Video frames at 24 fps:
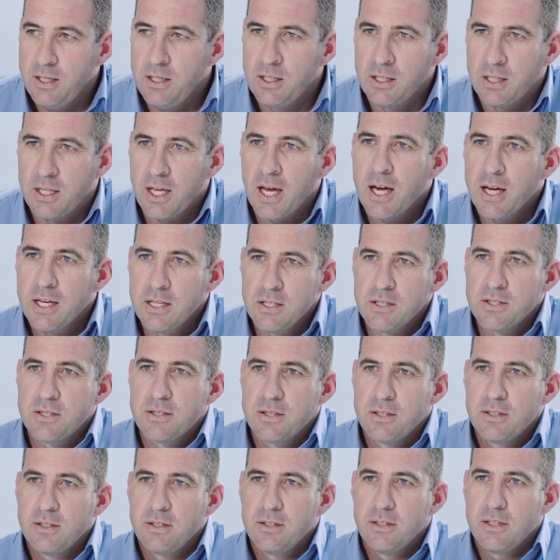
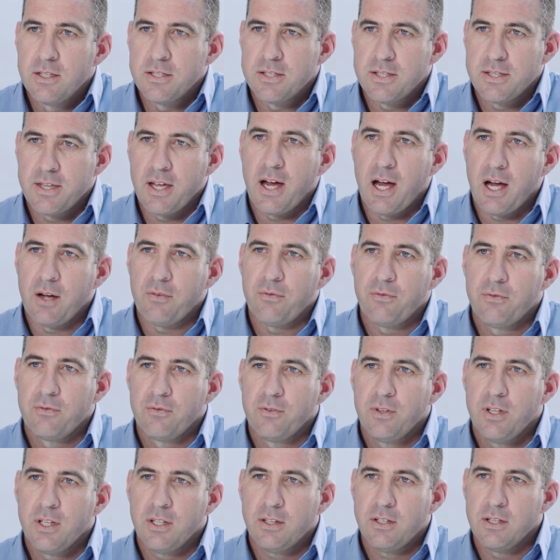engage the staff,
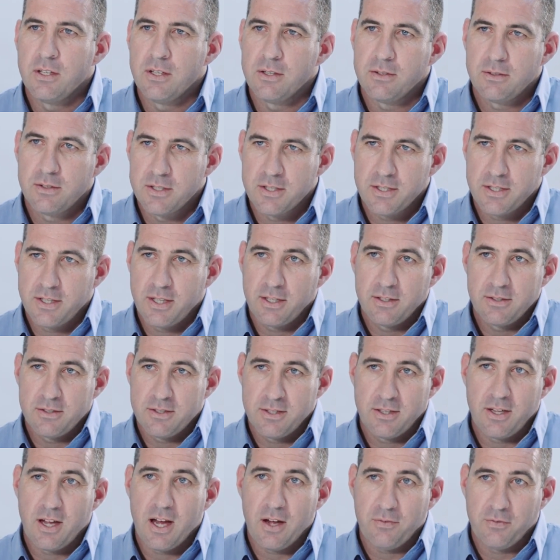get the
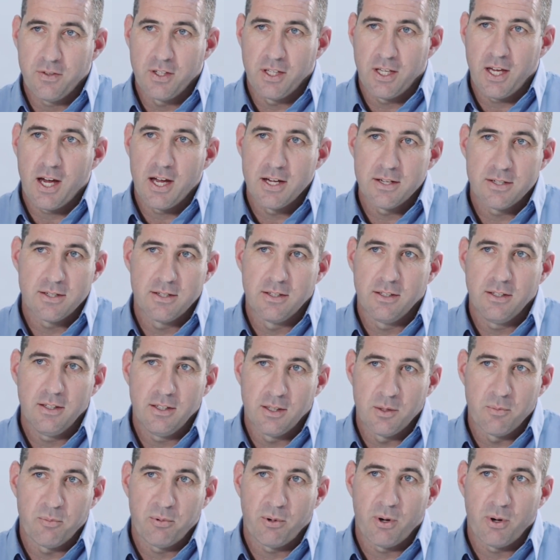staff engaged in the